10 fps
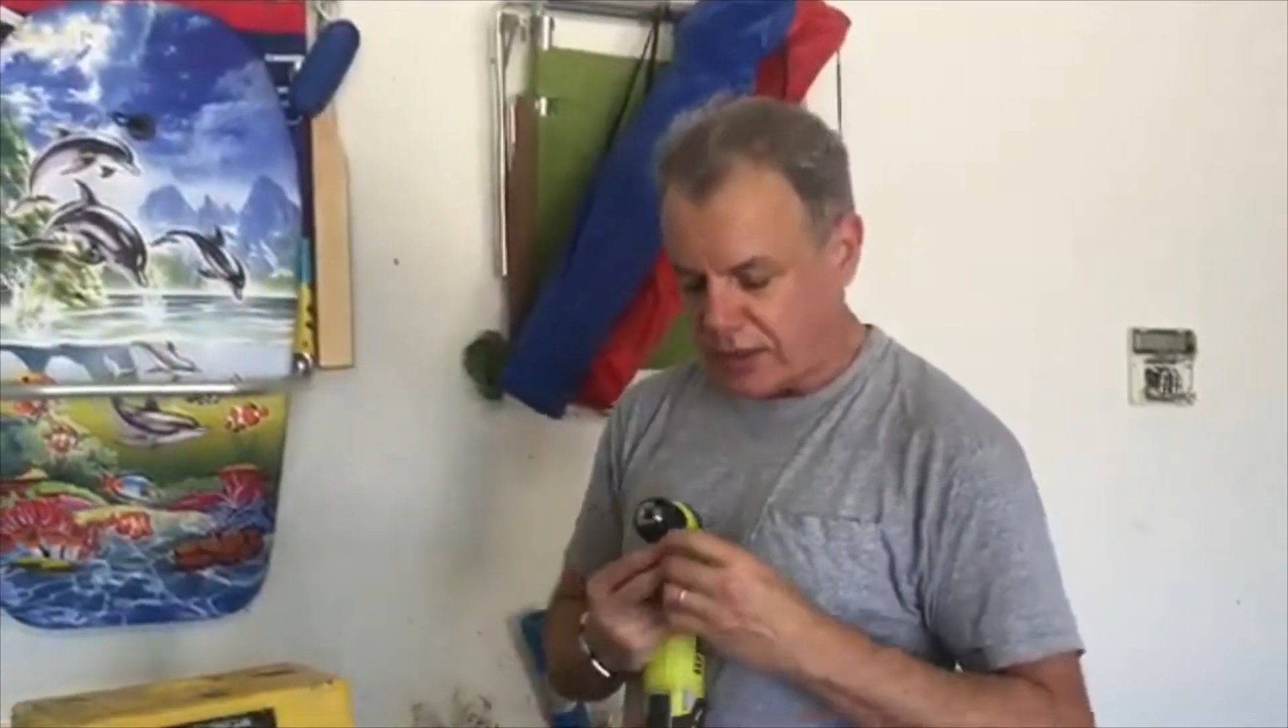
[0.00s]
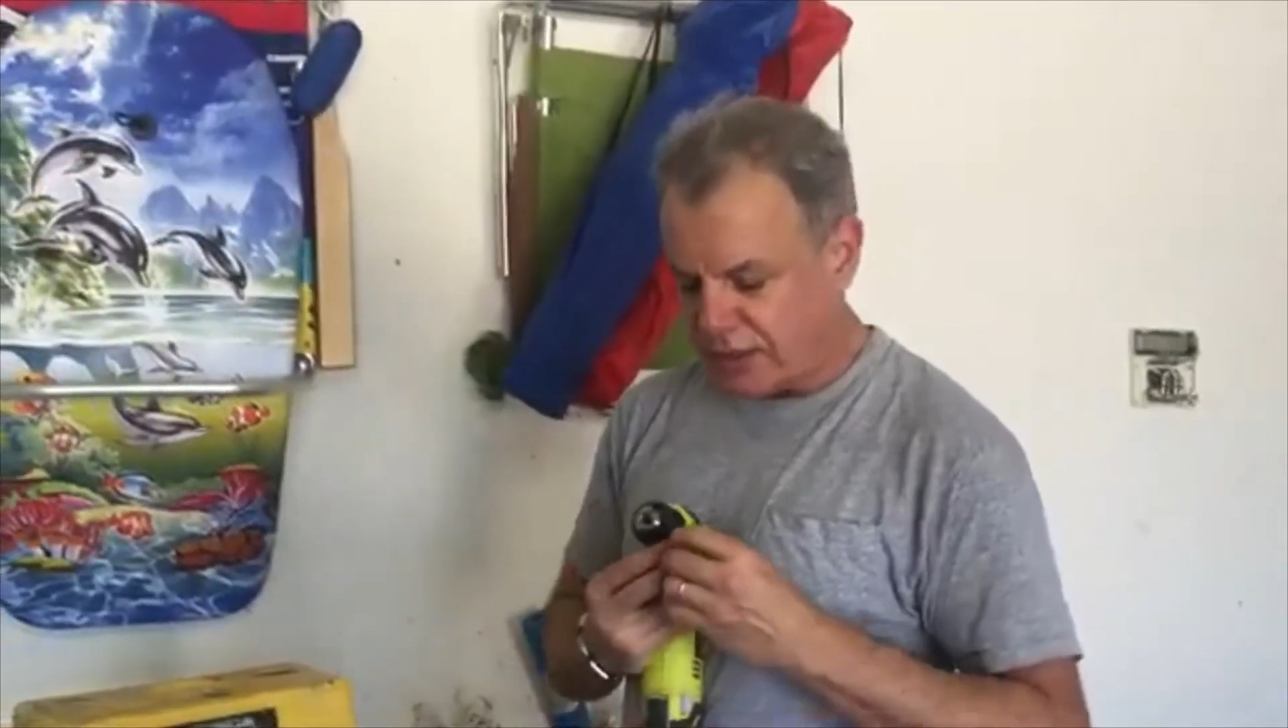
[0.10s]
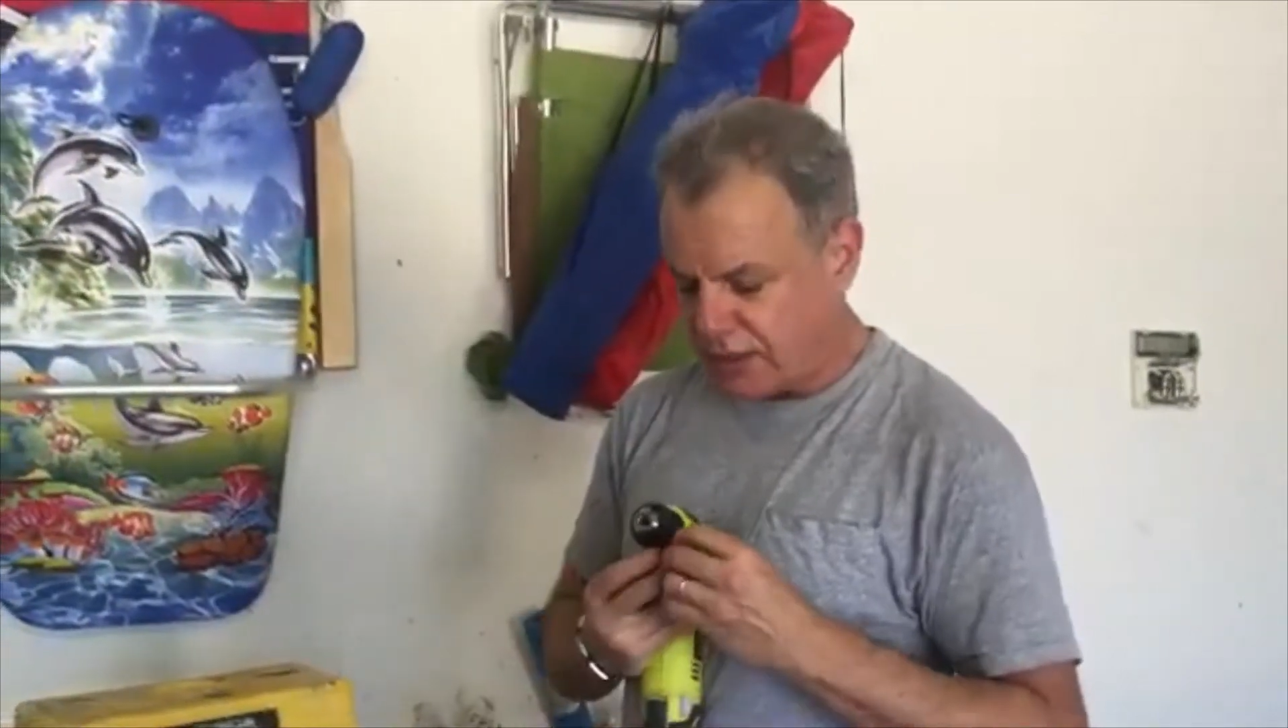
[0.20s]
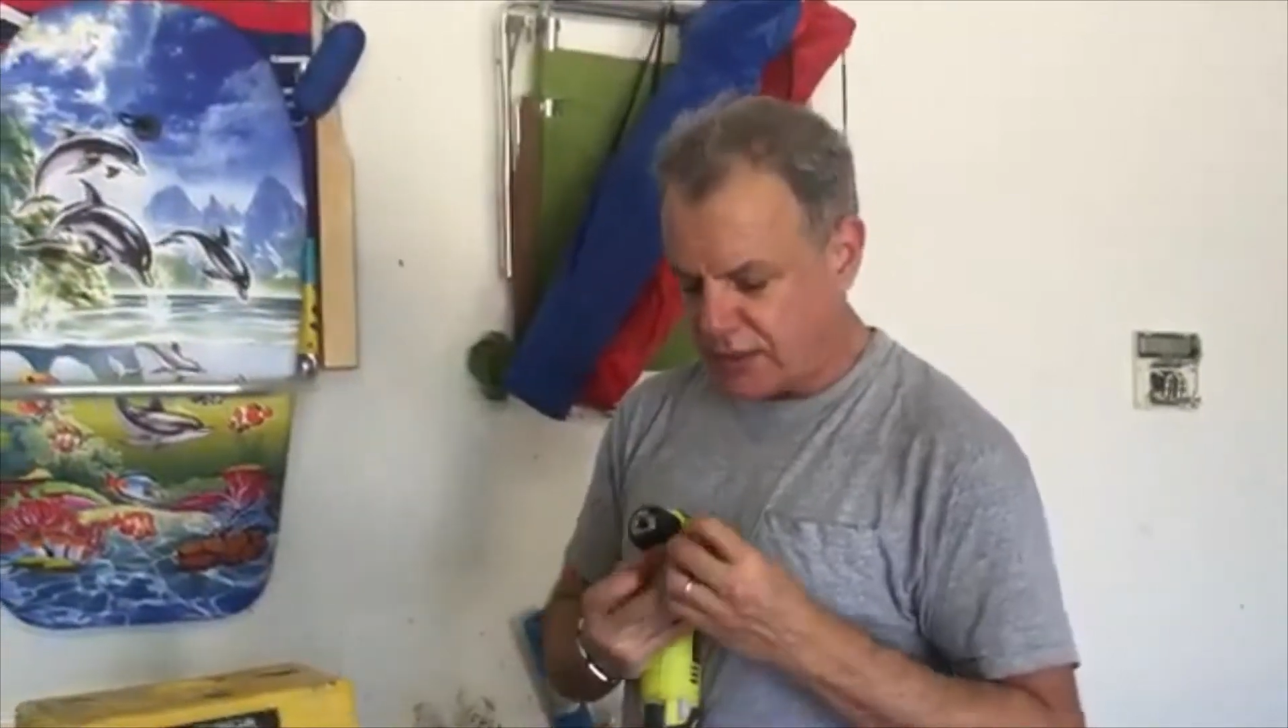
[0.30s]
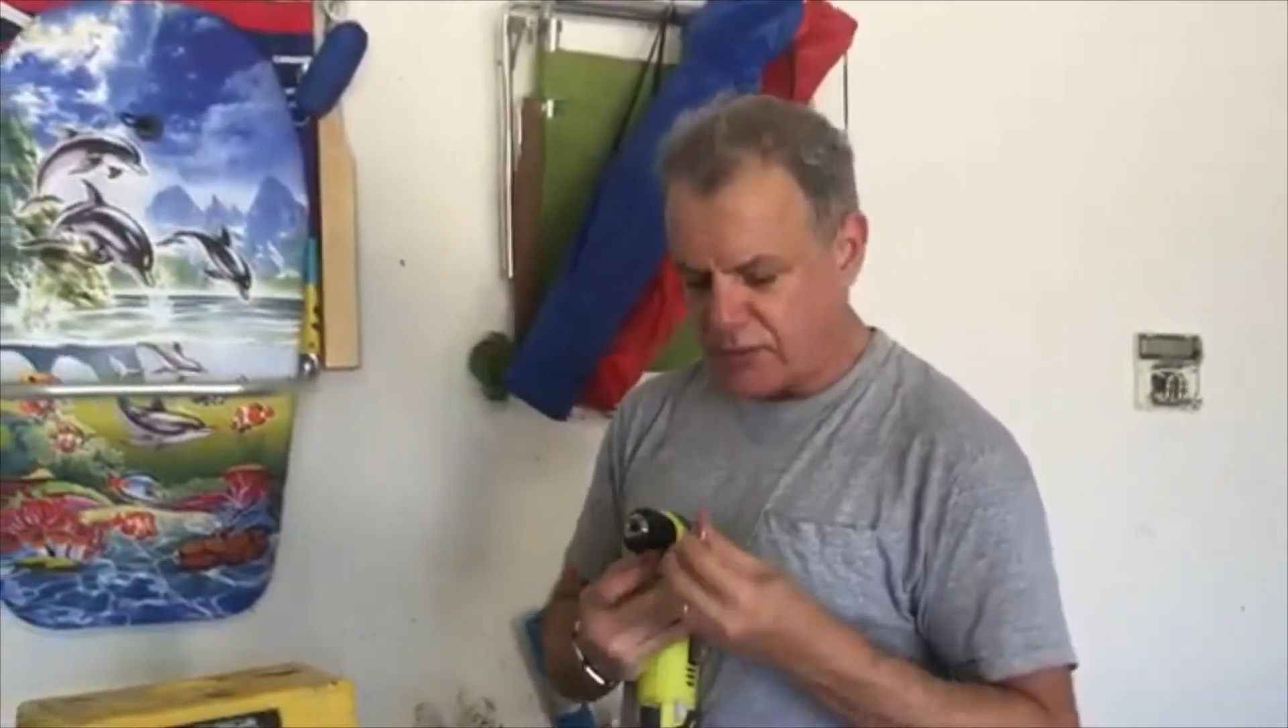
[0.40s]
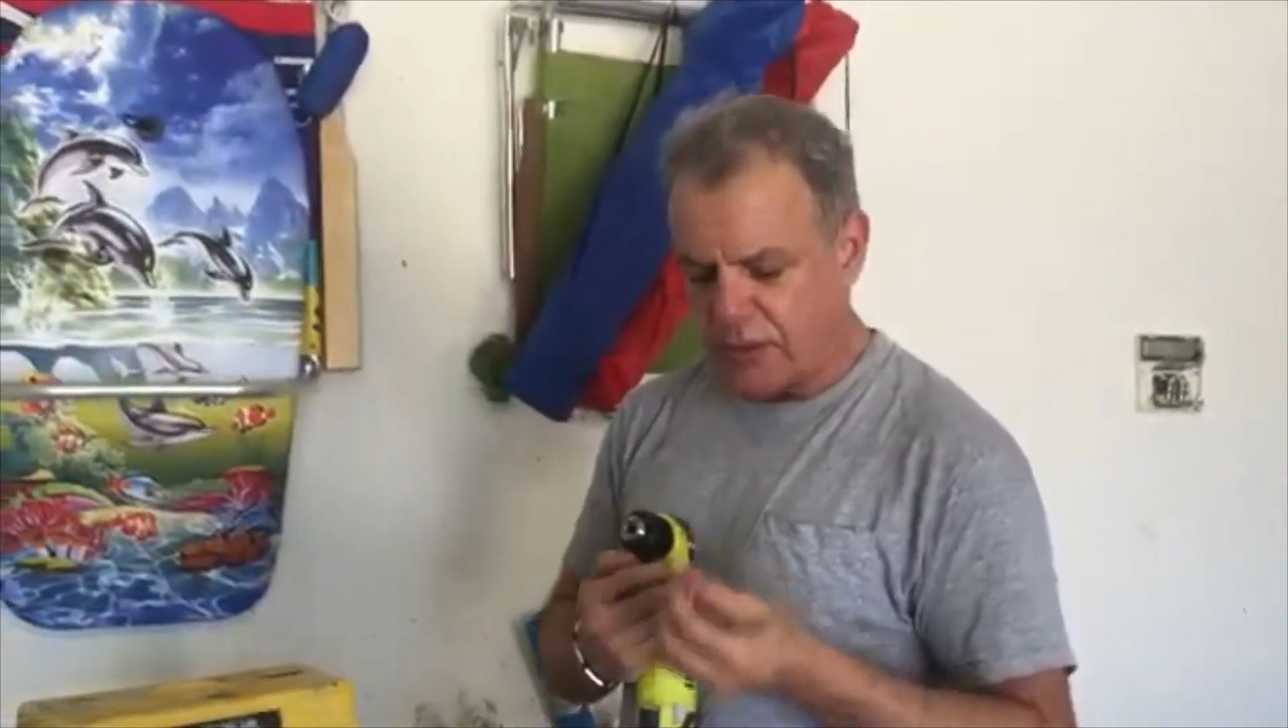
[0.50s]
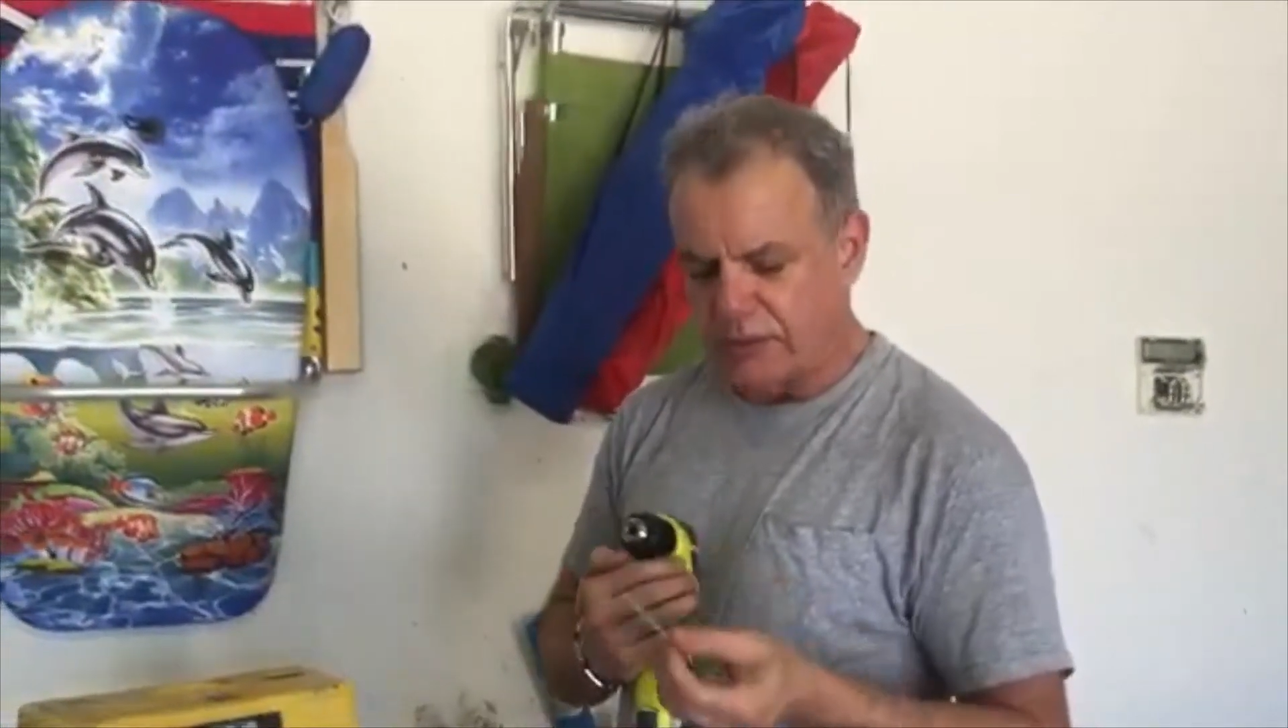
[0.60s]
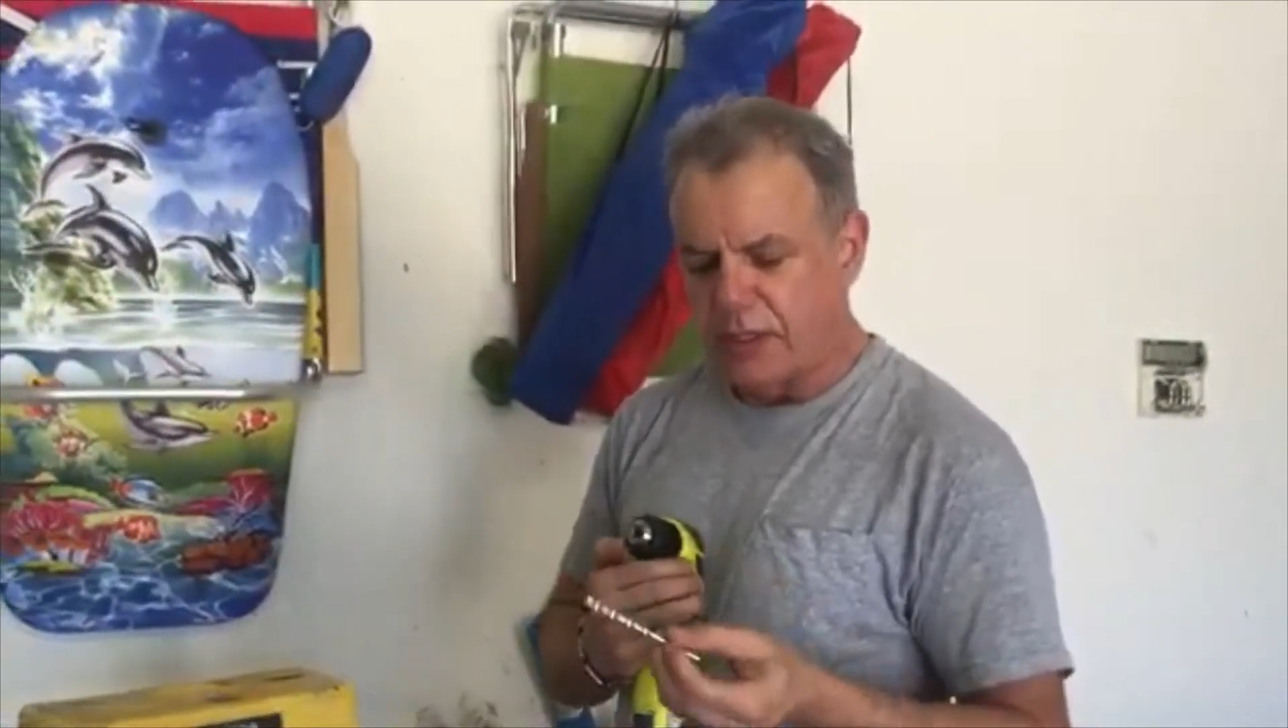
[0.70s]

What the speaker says: easily as well.